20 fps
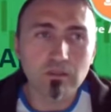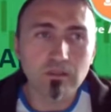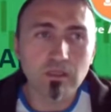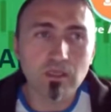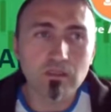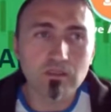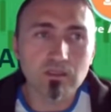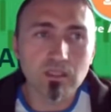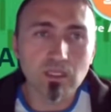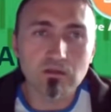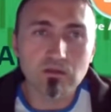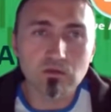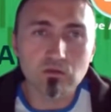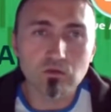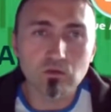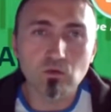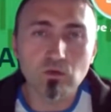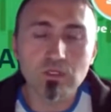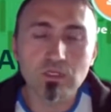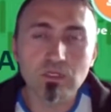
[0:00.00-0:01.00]
they
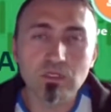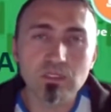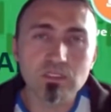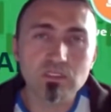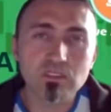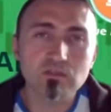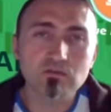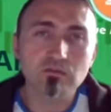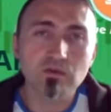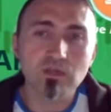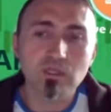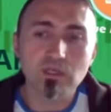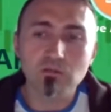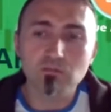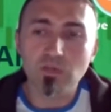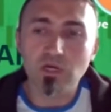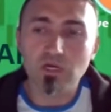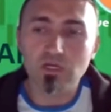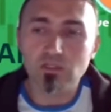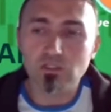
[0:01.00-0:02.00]
tended to increase
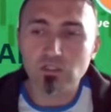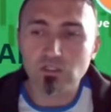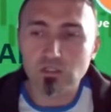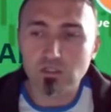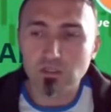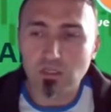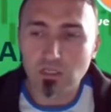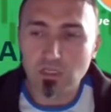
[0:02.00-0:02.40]
very much